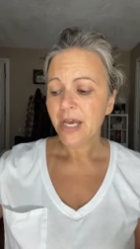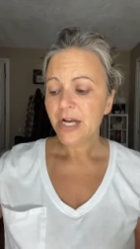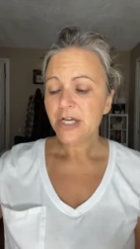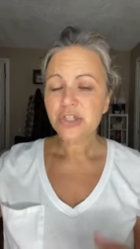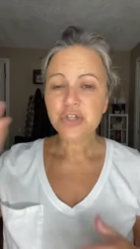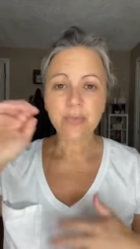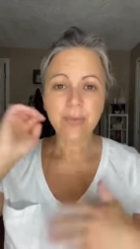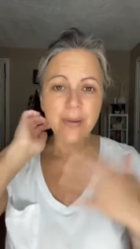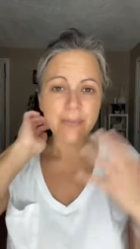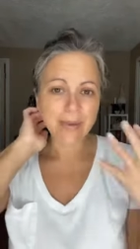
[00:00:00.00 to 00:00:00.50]

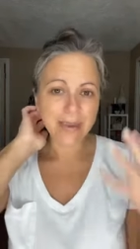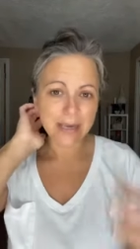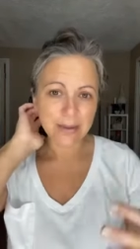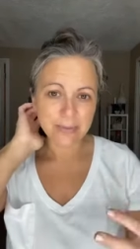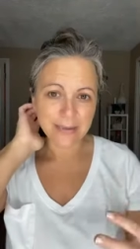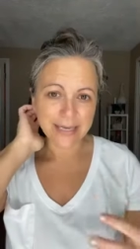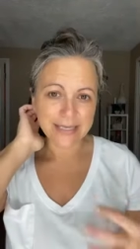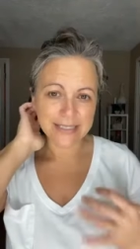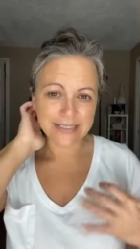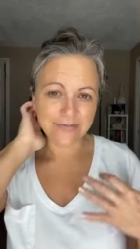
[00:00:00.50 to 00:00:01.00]
So my makeup
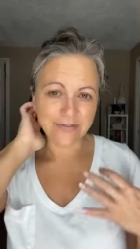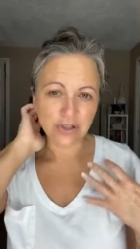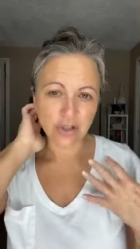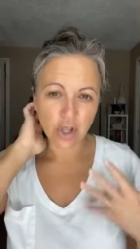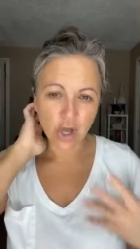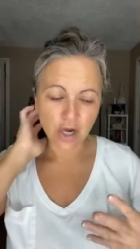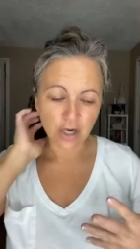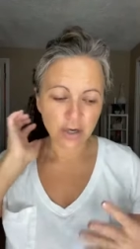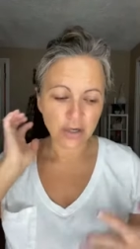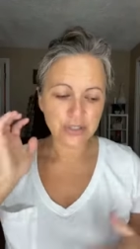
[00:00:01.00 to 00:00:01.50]
lasts even
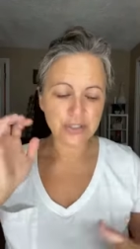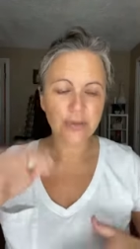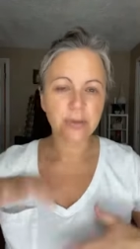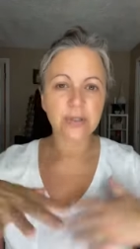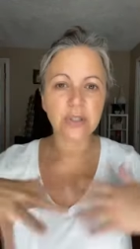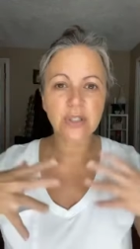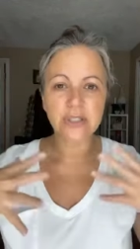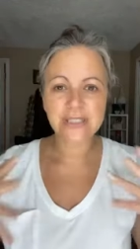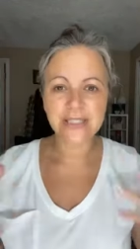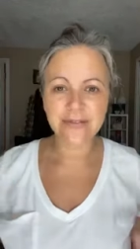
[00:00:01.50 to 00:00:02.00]
longer, so
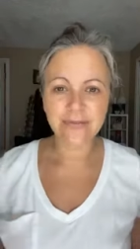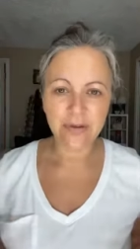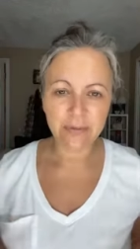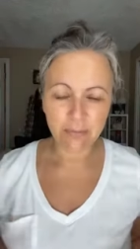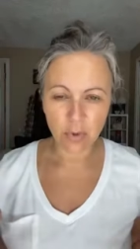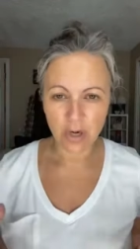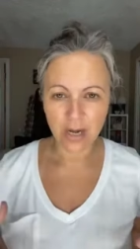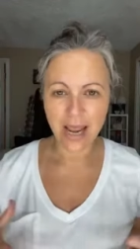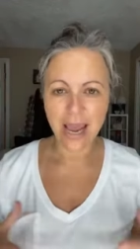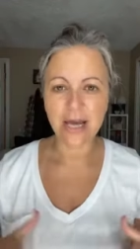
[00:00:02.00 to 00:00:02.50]
it looks even
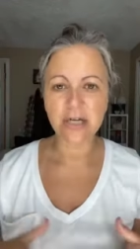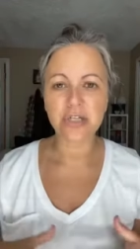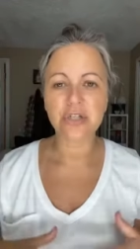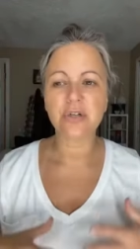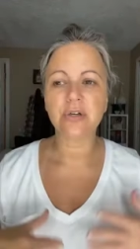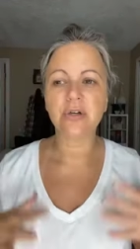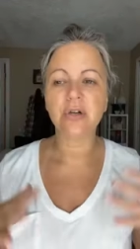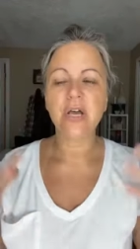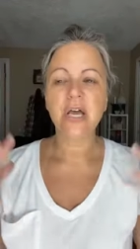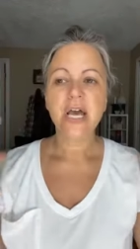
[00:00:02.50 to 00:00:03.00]
more
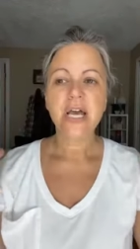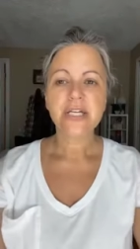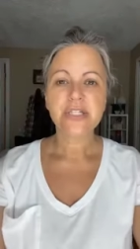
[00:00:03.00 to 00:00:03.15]
natural.